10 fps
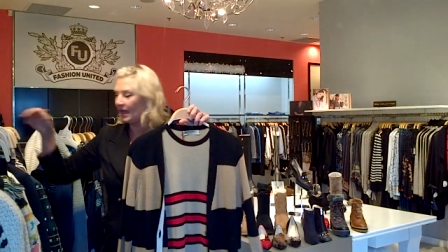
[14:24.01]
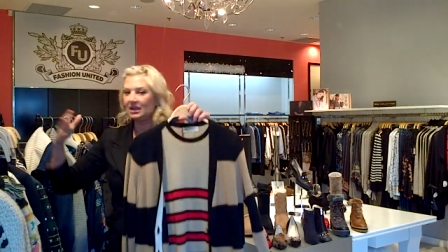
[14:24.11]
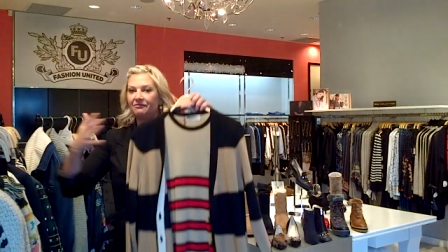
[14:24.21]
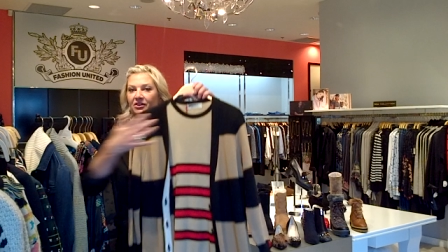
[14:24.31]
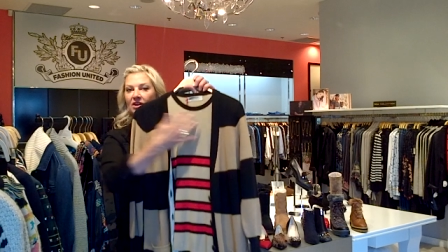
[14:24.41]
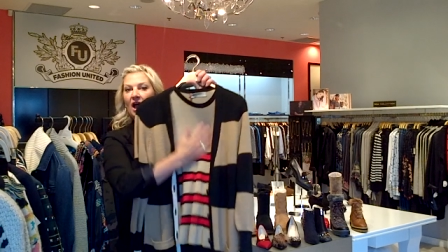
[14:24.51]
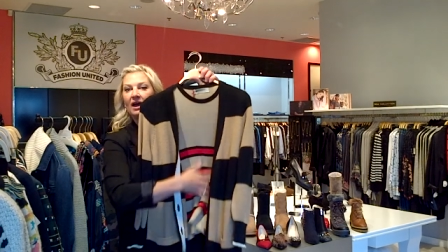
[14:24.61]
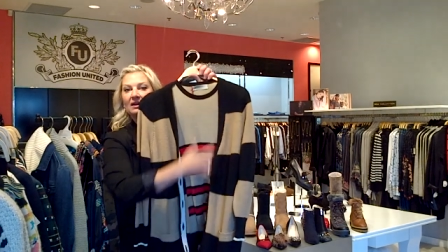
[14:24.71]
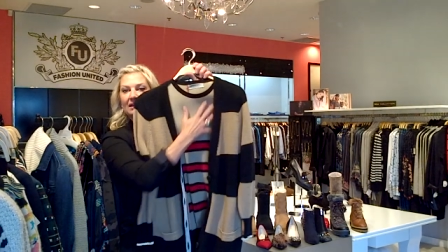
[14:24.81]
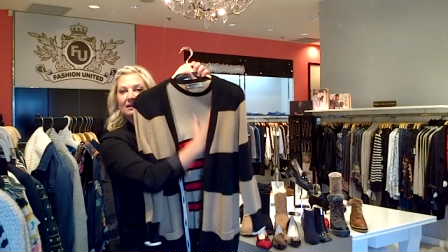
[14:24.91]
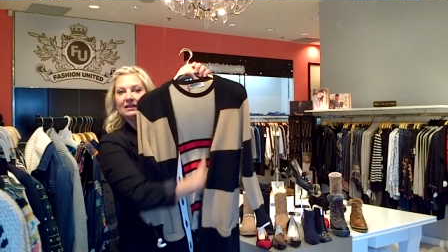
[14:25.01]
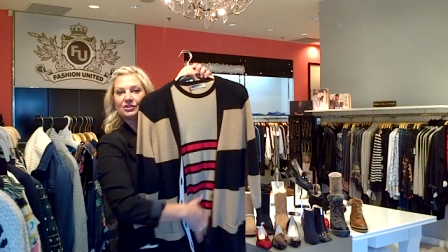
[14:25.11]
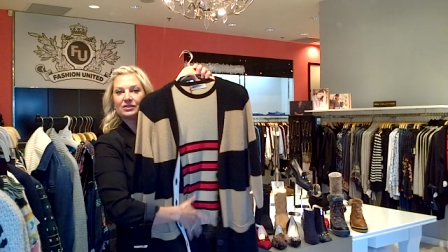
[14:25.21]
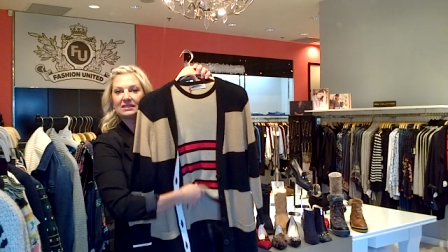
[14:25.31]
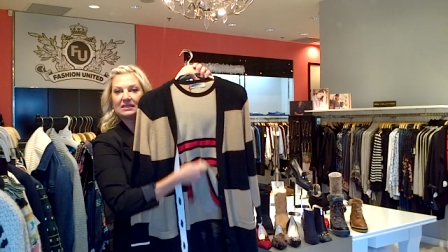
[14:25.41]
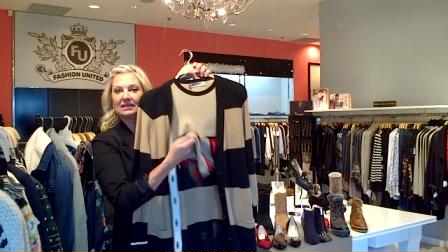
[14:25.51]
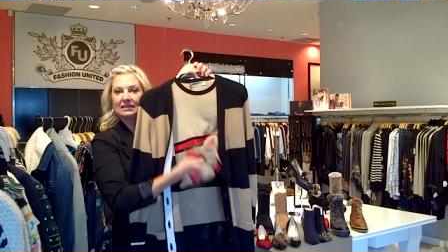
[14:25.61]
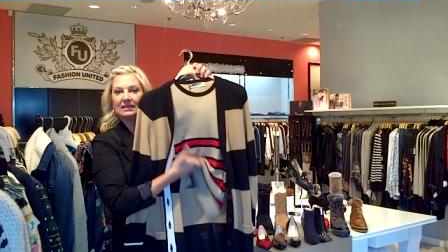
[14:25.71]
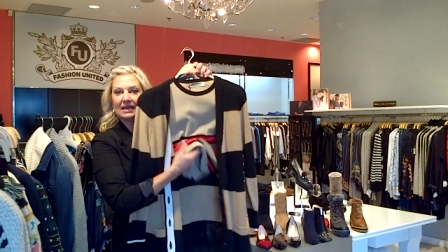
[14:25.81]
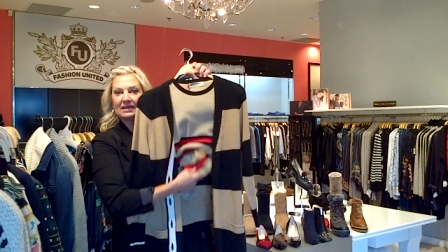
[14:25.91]
And if you're not interested
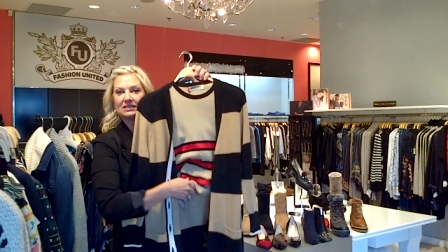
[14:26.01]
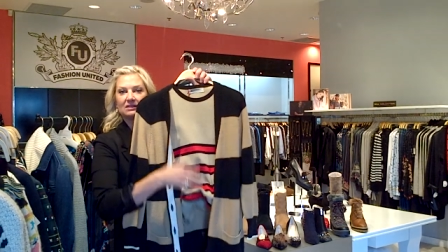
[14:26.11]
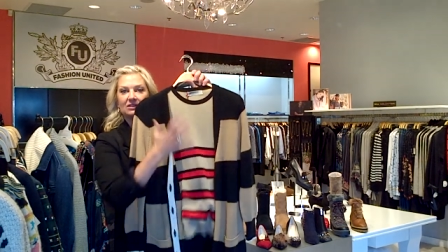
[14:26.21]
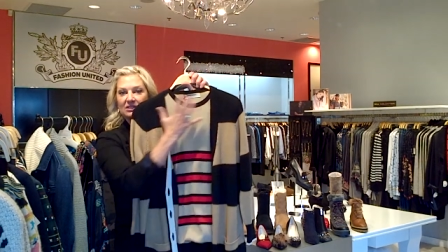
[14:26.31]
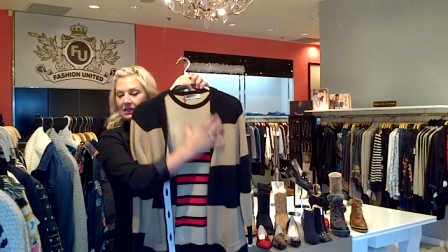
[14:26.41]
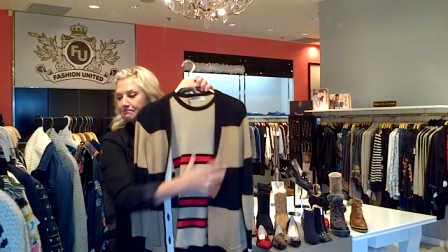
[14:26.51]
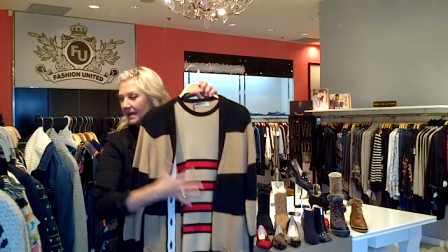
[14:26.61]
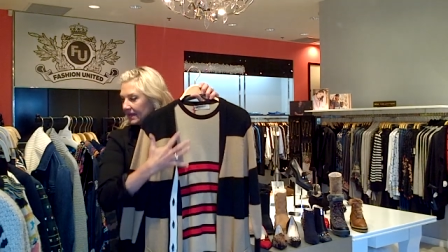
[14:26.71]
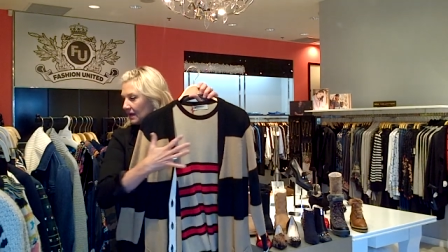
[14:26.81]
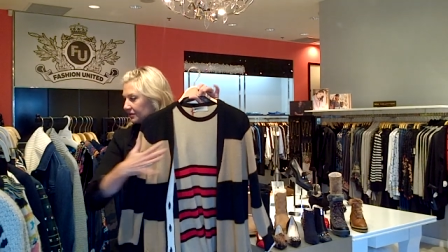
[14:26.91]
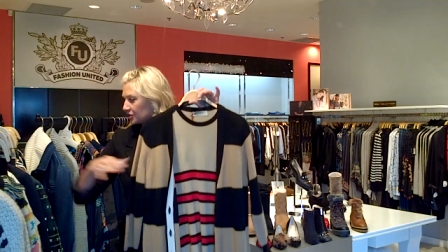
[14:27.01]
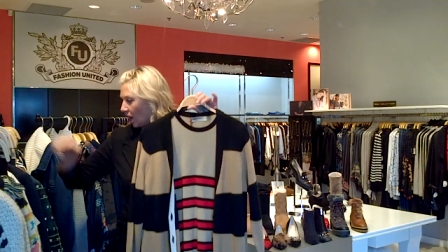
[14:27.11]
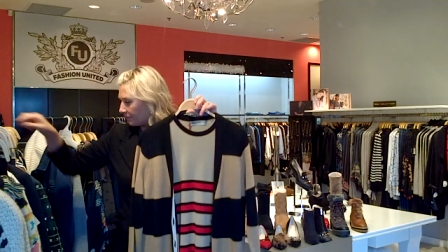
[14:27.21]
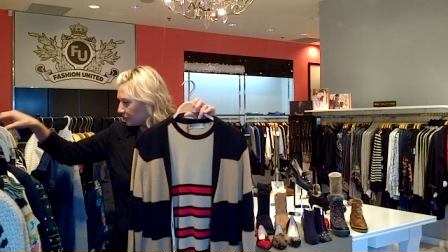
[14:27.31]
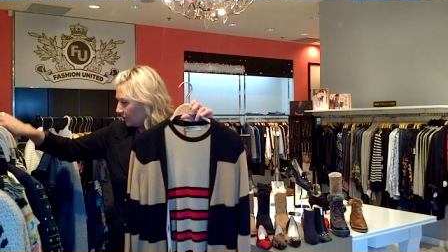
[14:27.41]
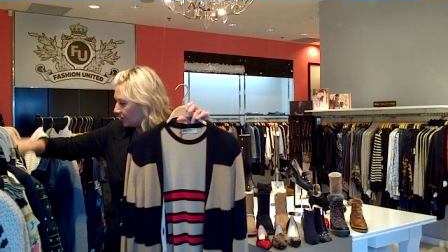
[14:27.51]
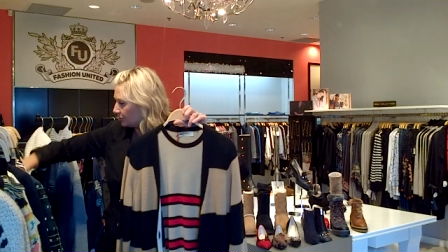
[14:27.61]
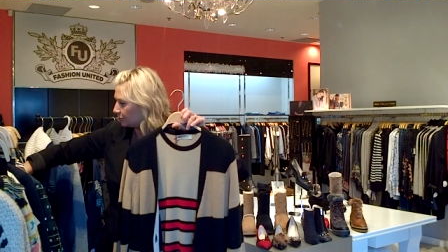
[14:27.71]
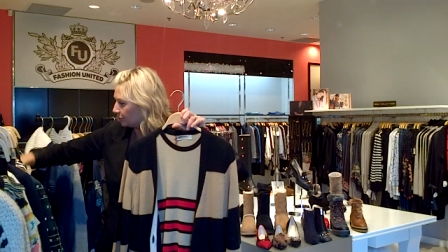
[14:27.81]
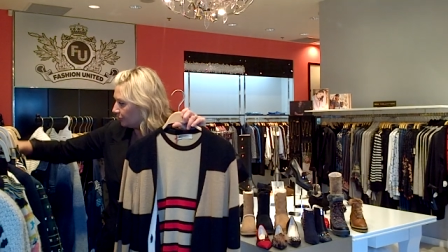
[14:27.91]
in this, there's many other tops we
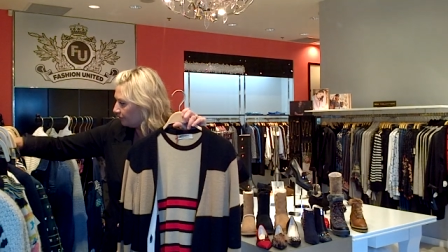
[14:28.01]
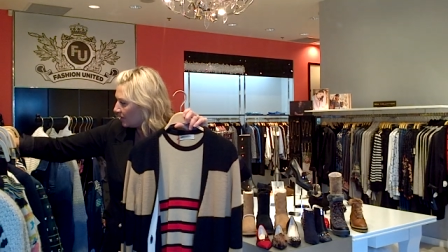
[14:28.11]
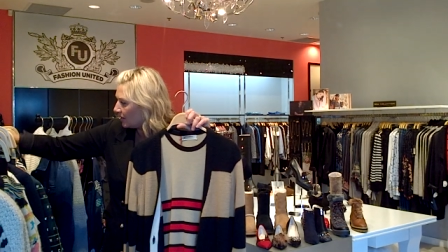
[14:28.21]
can do.